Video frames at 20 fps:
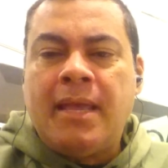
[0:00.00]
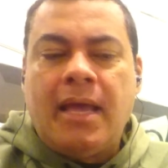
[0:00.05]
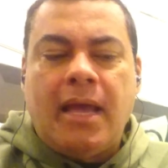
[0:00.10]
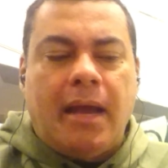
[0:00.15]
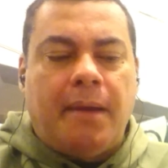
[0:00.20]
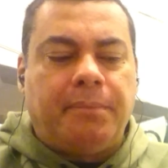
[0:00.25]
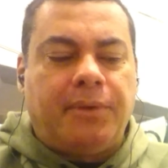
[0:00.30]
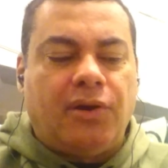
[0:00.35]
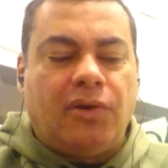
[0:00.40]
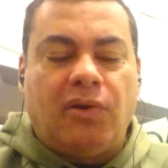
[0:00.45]

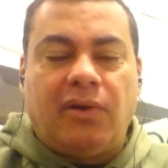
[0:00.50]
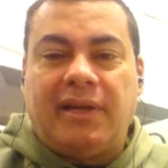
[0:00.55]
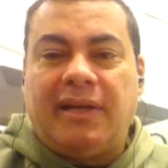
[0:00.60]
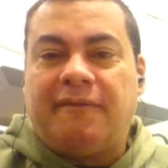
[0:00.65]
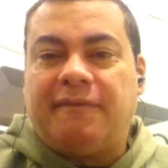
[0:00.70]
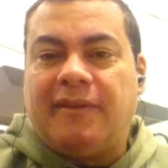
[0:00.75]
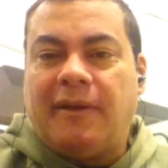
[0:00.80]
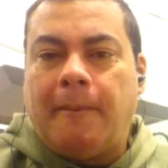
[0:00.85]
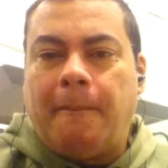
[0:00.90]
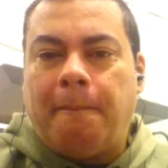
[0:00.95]
I'm gonna
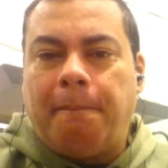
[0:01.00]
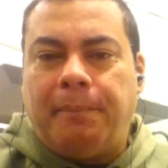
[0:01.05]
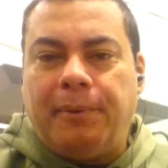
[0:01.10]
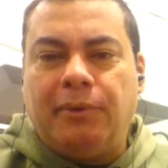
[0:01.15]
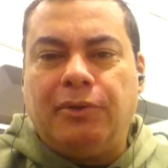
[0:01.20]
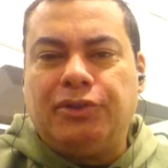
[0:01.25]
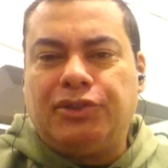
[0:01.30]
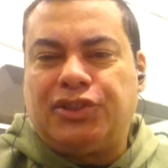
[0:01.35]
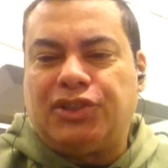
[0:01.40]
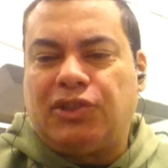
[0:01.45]
give the
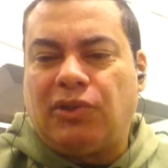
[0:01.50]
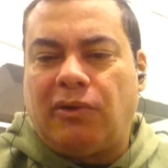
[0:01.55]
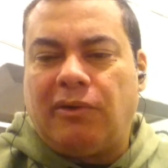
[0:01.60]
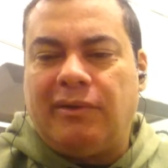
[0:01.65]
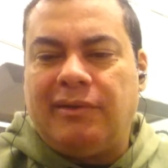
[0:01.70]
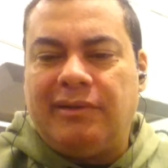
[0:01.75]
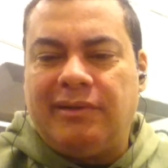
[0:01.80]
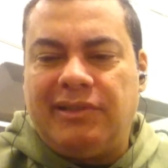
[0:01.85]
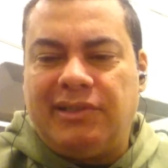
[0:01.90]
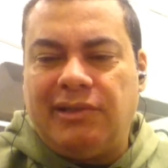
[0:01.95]

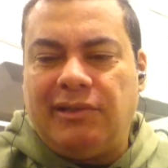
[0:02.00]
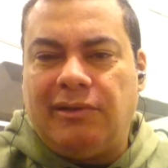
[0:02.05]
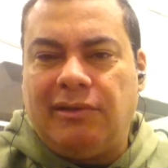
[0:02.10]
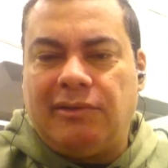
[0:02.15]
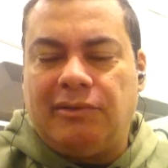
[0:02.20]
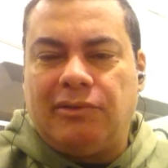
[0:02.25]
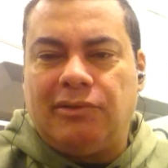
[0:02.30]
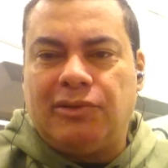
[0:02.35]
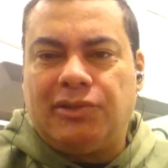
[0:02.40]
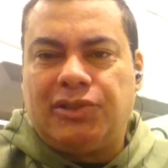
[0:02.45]
Booster
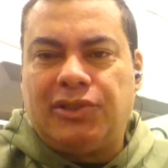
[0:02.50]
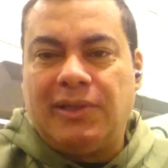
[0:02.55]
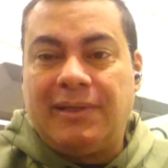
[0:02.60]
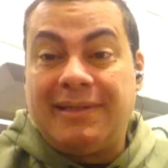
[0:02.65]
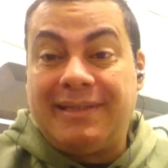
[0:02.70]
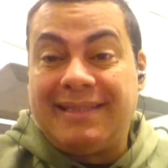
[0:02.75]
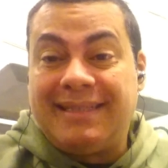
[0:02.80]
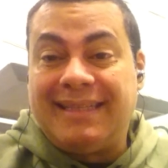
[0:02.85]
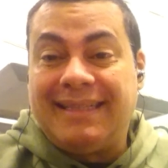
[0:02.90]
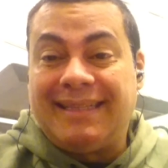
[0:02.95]
Juice,
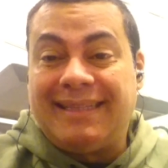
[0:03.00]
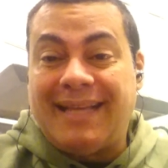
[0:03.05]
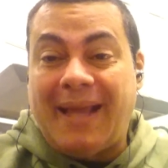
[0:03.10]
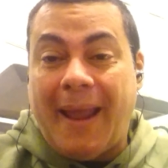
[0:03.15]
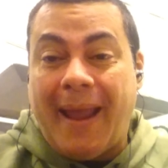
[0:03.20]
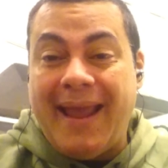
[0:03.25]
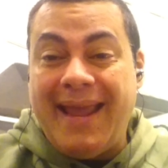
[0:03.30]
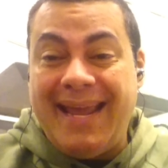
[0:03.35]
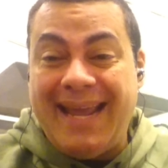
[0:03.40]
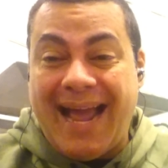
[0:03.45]
the
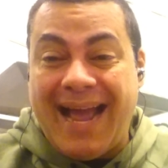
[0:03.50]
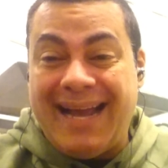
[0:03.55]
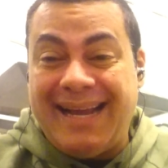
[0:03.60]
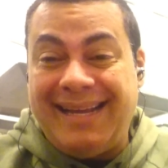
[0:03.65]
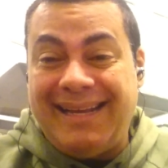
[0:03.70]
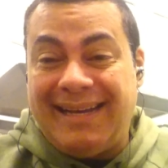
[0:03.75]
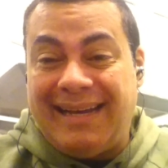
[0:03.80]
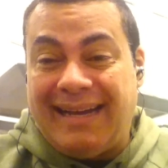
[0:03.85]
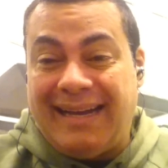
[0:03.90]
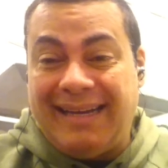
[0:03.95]

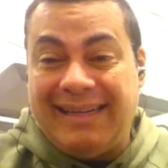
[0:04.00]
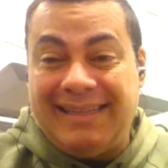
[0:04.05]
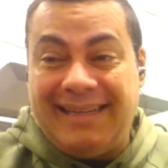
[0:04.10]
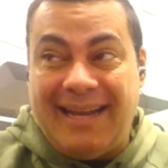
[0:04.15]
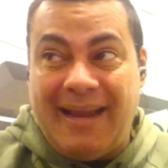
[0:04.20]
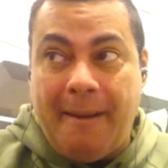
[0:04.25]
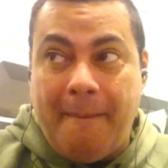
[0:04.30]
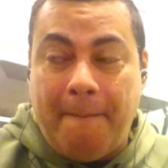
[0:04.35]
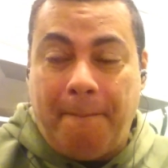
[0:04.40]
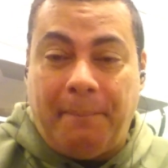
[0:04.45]
high
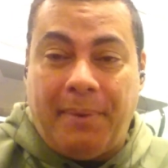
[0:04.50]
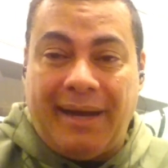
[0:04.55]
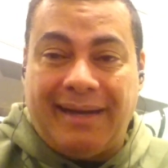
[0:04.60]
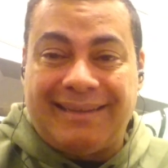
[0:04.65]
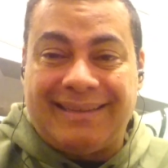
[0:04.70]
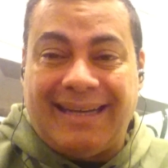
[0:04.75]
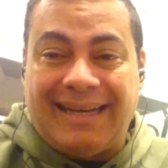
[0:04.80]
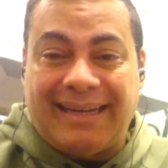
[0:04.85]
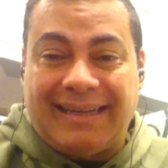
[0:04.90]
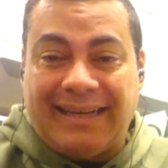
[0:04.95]

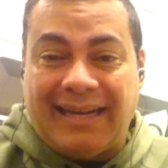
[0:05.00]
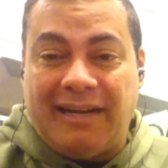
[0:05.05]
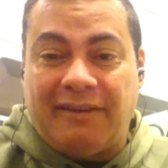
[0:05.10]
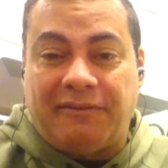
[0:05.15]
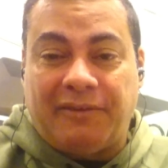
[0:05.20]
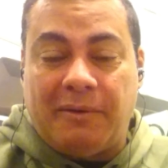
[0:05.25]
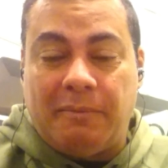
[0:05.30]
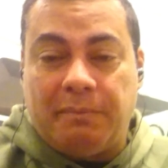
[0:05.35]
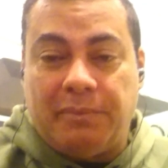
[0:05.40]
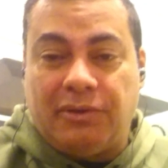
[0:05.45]
impact Acai
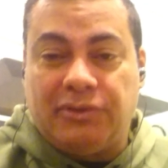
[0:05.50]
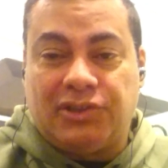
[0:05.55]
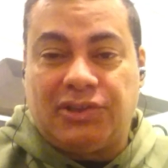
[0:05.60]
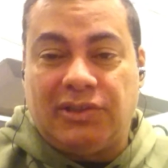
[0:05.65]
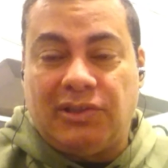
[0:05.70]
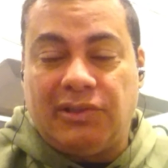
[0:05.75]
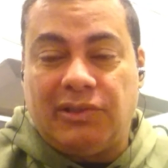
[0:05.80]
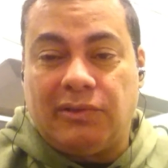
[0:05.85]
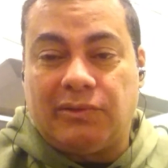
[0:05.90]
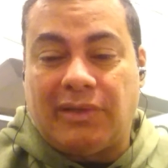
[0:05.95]
from
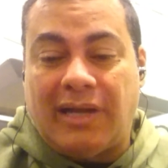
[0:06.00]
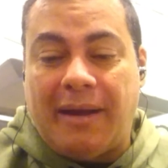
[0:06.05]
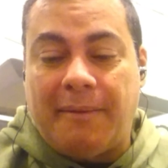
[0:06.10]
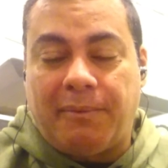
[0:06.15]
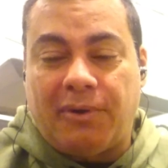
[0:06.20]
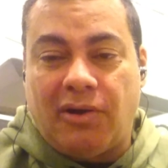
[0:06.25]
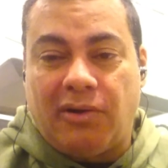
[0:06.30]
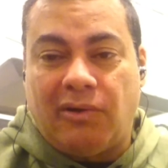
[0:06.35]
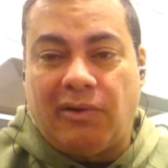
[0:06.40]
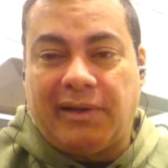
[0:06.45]
Booster Juice, I'm
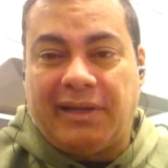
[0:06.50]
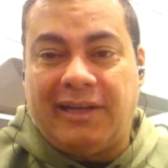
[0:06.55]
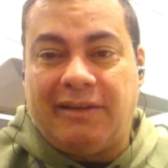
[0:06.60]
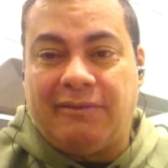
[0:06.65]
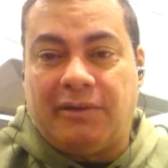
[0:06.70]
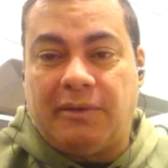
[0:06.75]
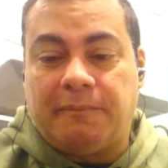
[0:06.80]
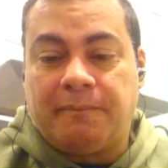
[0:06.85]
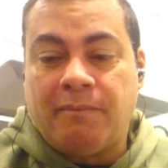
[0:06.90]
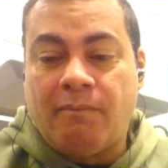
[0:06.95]
gonna give
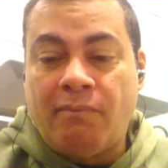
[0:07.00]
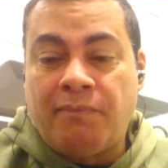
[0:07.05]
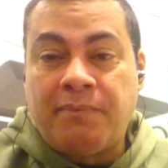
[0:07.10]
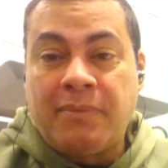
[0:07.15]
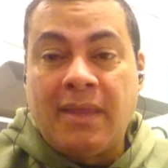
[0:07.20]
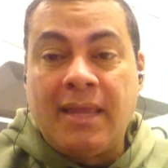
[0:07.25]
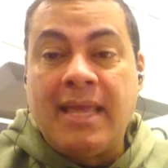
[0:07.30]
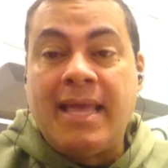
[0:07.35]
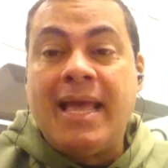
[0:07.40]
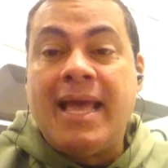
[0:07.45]
him
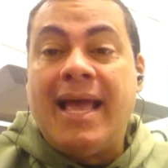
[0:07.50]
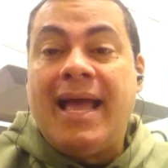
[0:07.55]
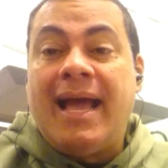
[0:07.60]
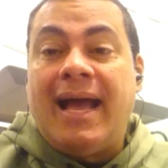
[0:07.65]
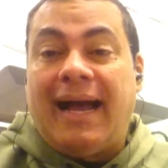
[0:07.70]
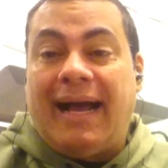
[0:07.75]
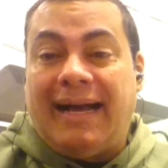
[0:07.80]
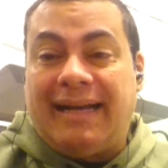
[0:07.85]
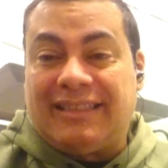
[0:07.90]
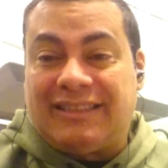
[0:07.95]

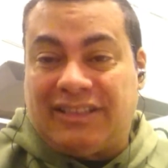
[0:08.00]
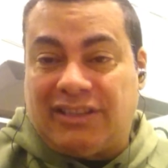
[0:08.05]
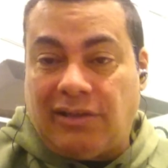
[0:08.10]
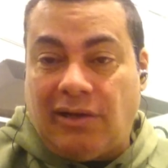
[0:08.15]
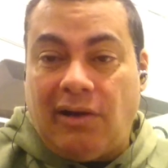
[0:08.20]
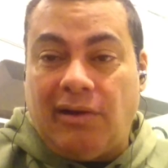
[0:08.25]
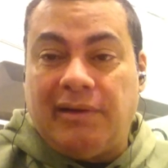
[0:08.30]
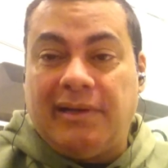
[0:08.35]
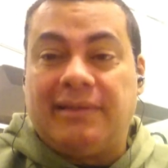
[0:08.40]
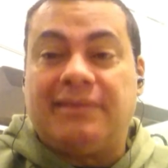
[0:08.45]
a
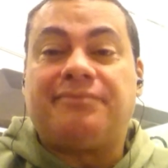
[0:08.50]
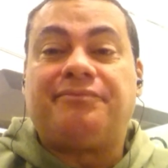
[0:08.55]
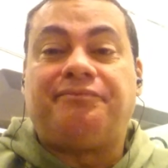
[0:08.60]
solid,